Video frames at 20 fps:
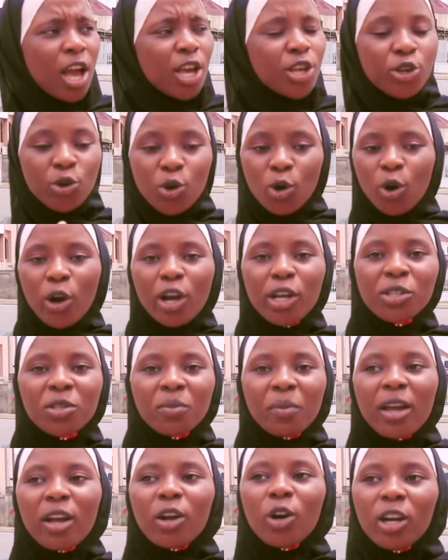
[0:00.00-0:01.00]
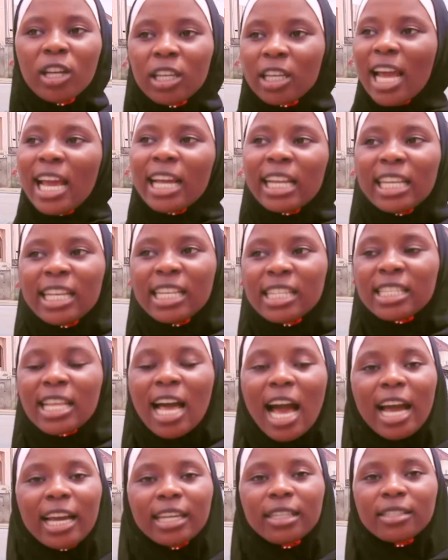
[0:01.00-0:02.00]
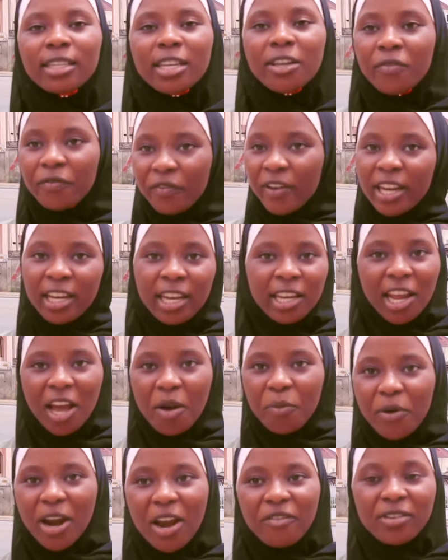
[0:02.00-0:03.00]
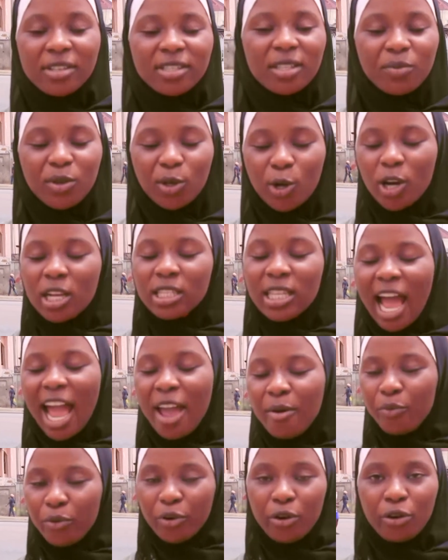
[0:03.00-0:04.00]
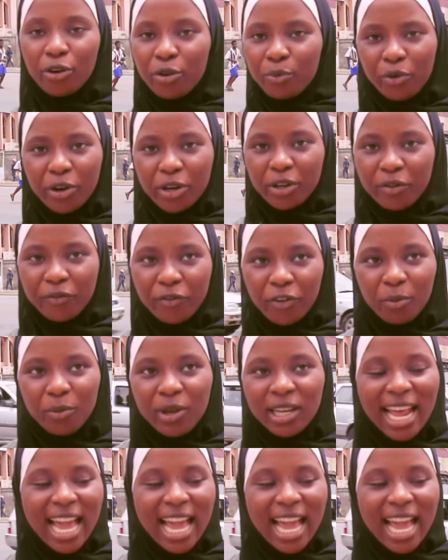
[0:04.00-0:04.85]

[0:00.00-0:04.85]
you going to my contact list and invading their privacy because I borrowed money from you,